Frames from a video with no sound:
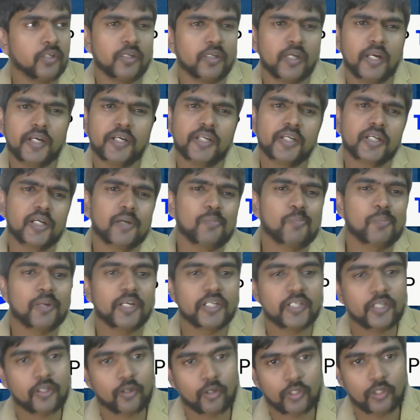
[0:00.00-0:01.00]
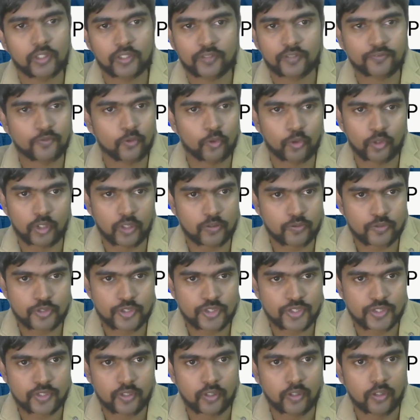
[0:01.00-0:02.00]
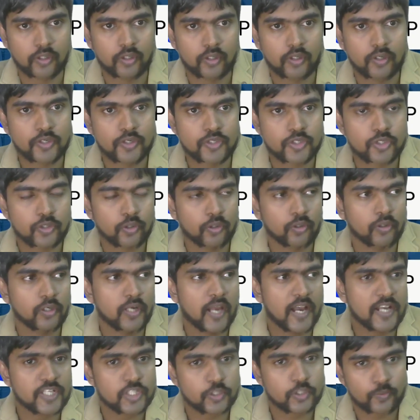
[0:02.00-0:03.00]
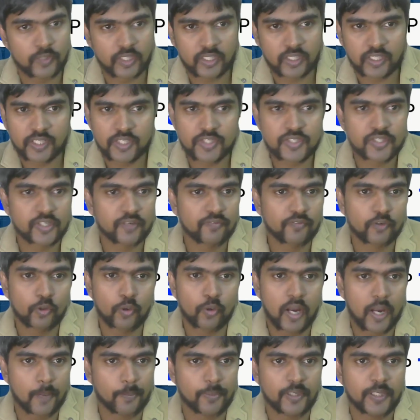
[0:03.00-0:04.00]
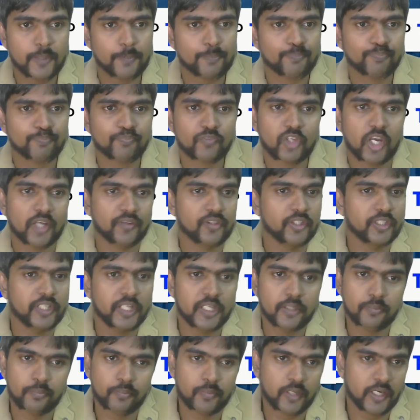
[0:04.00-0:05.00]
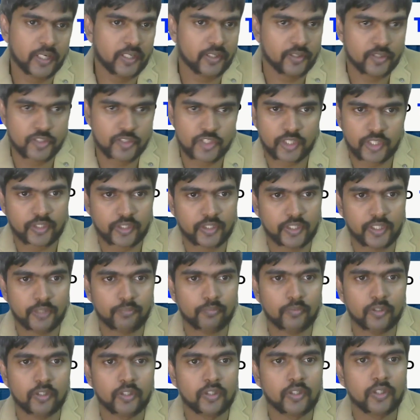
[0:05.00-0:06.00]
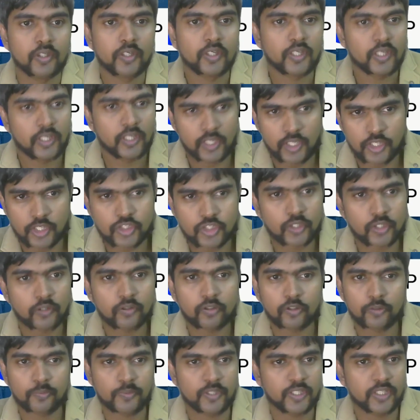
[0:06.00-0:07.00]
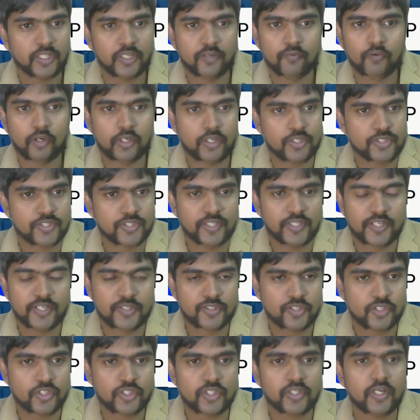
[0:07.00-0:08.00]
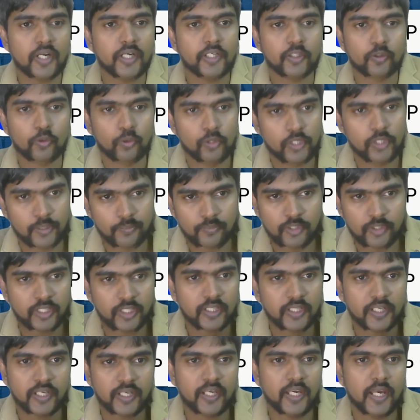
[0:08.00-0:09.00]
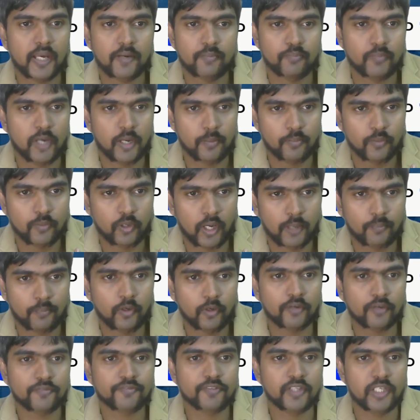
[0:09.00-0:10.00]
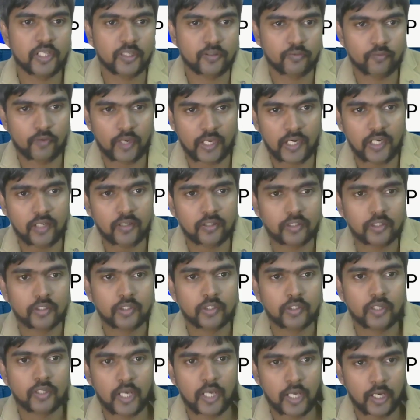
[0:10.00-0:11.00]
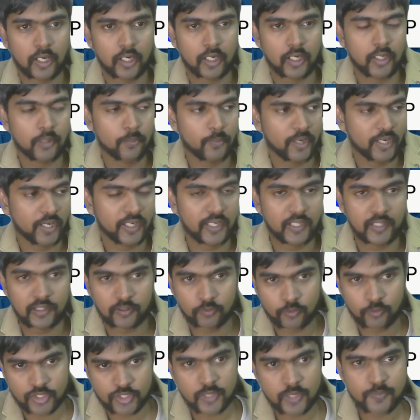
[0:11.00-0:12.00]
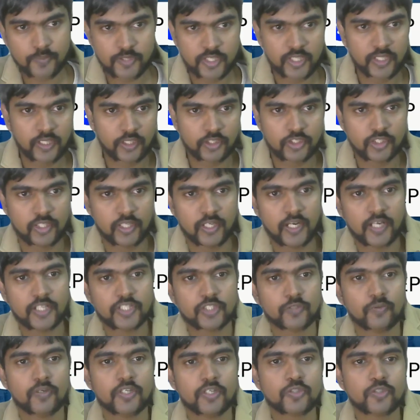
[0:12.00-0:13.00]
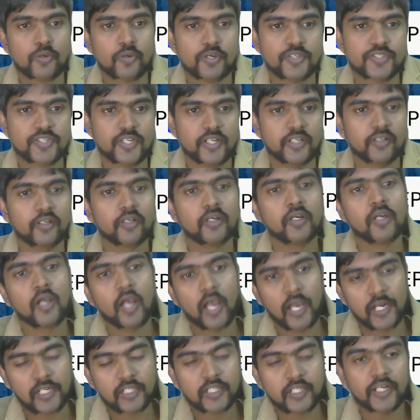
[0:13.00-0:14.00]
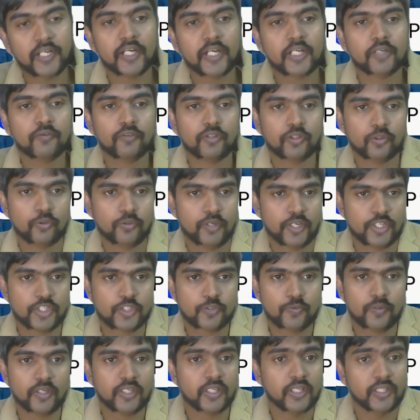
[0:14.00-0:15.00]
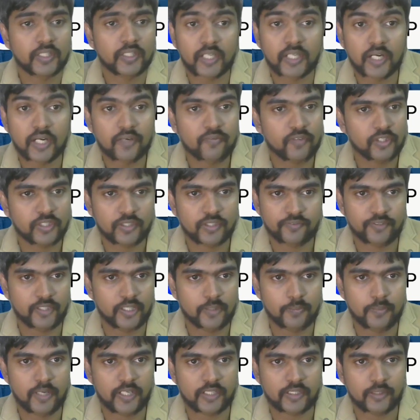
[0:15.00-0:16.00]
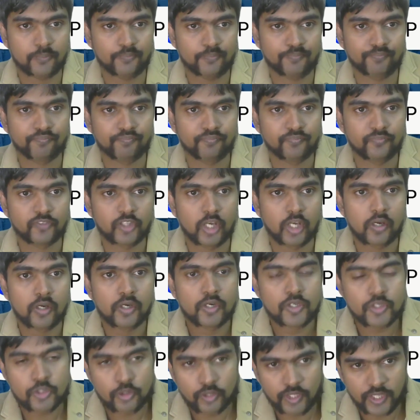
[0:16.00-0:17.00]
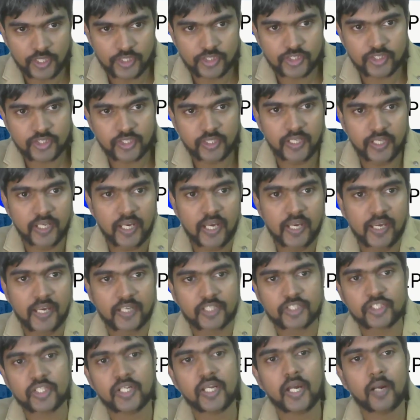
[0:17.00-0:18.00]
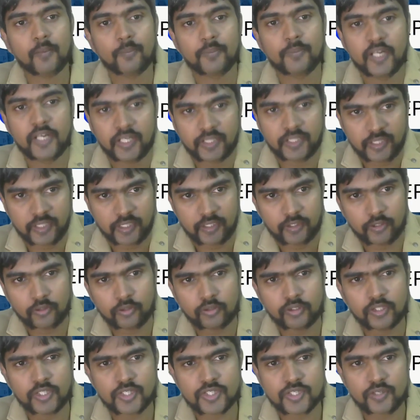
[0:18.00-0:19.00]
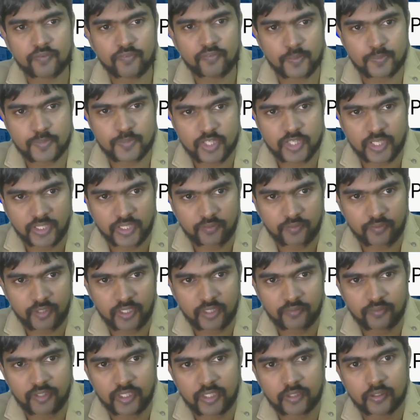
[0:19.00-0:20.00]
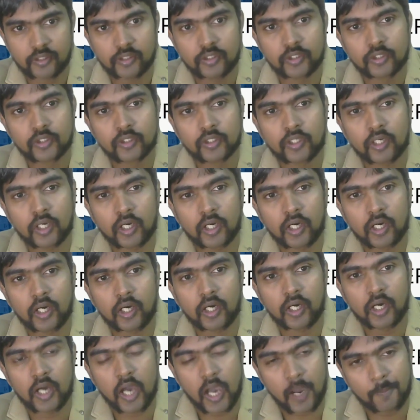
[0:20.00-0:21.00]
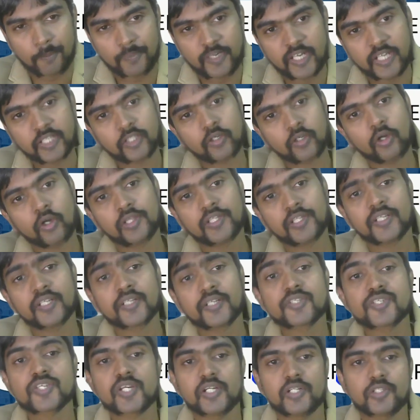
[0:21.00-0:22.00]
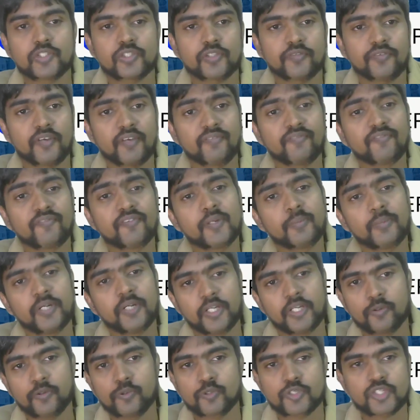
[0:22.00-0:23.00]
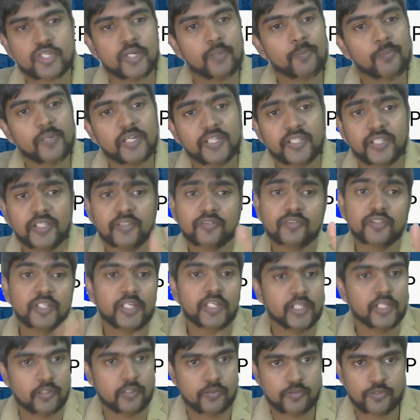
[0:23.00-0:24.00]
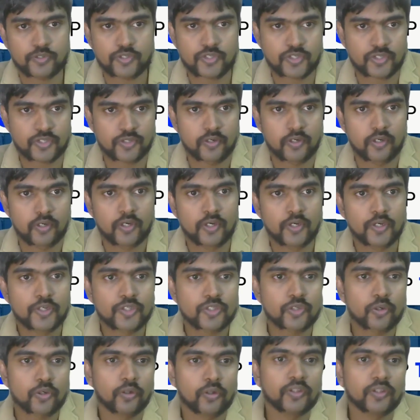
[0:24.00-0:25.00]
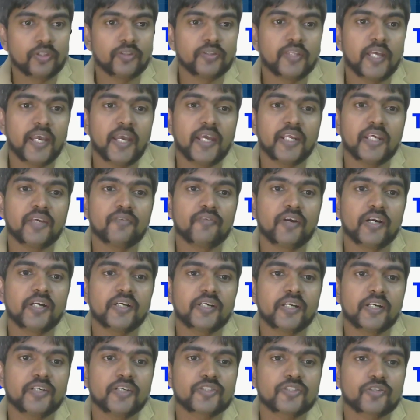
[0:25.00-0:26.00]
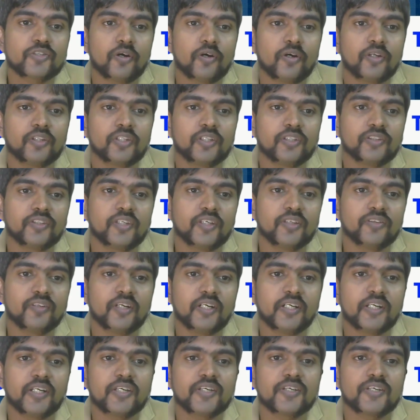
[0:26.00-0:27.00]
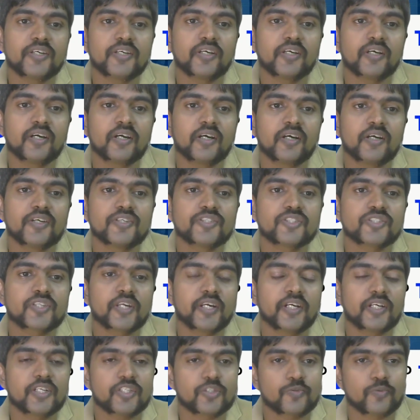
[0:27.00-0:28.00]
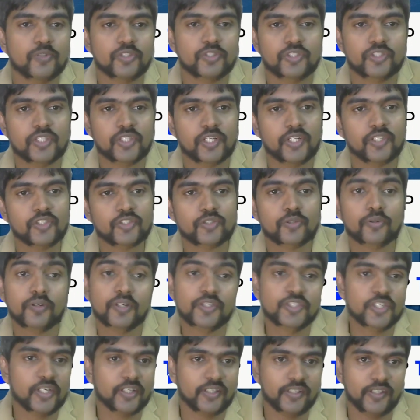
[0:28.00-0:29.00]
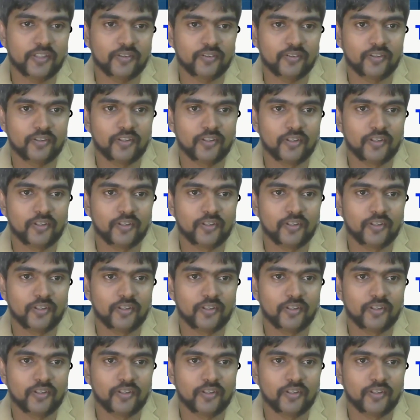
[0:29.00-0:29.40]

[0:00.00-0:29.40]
And he completed all the 4 rounds. So last week his review happened and the team had rejected him. He reached out to me, ki, what is the decision? I told him that, hey, I'm not feeling well. My health was upset actually last week. So I said, I'll connect with you next week and convey the feedback. So yesterday I actually updated, there's a website where we update all the results of everybody who's completed 3 rounds. So there he went and saw the thing that his status was changed to rejected.